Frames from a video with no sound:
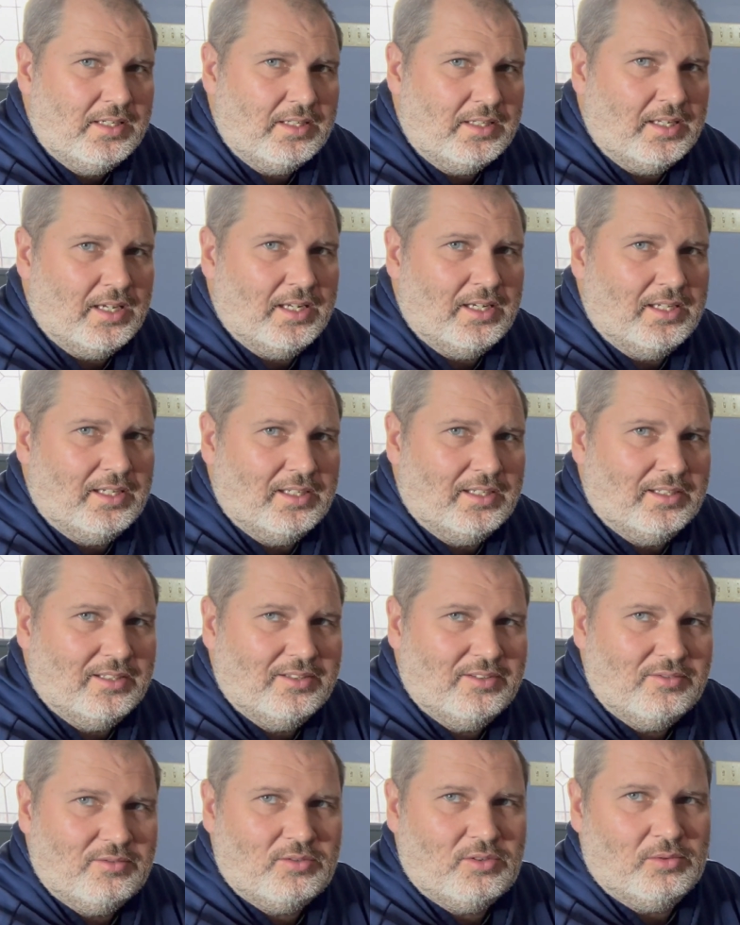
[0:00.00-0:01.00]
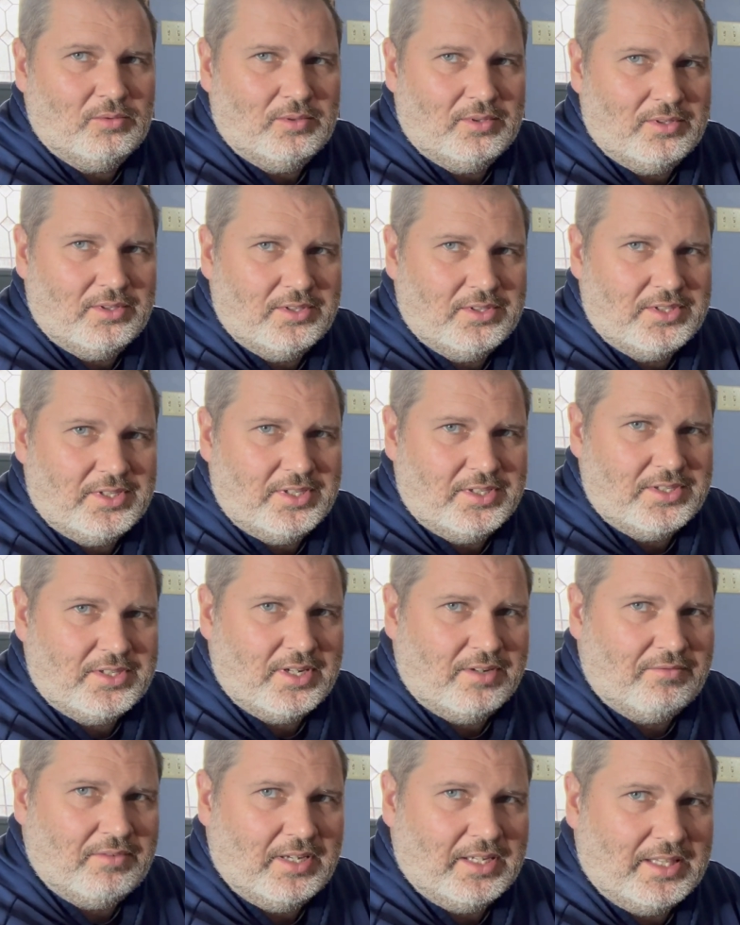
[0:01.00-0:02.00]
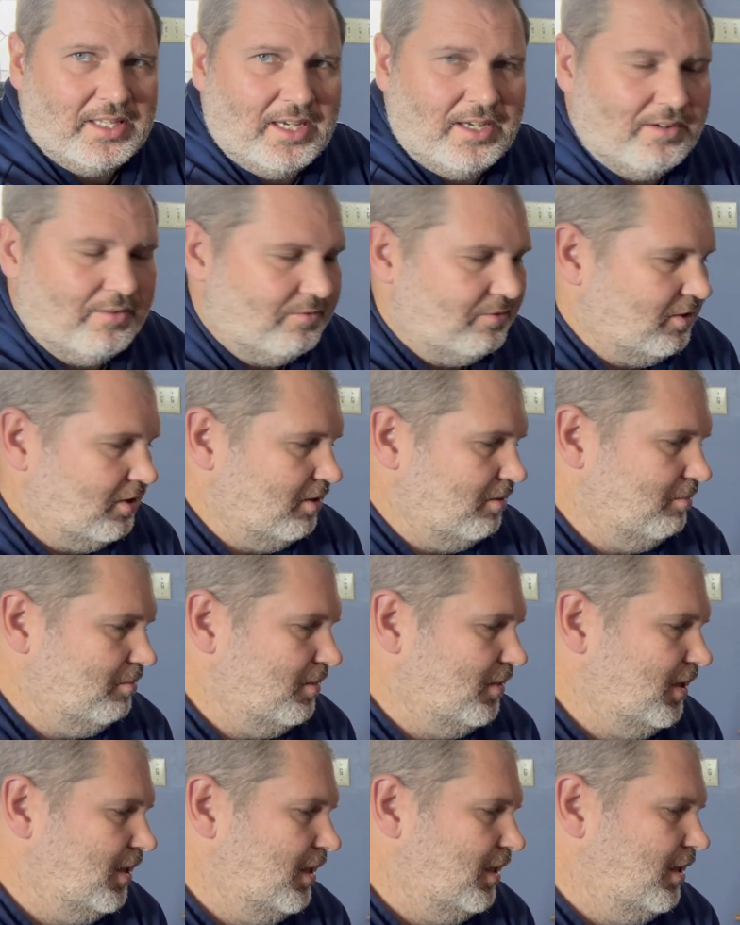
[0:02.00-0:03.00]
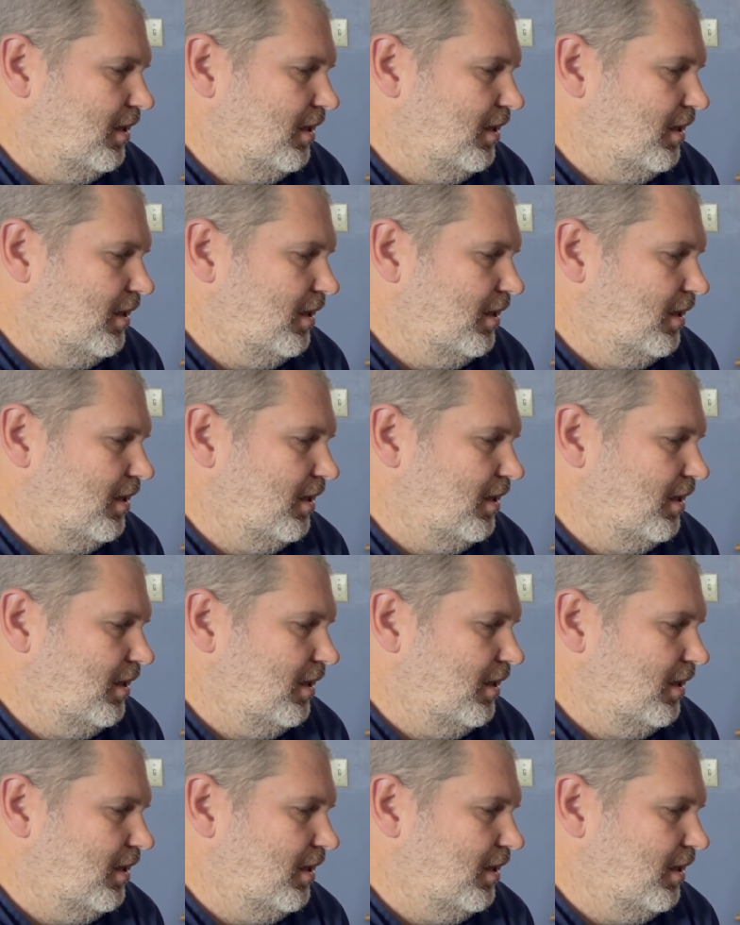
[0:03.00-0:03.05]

getting tools and stuff like that from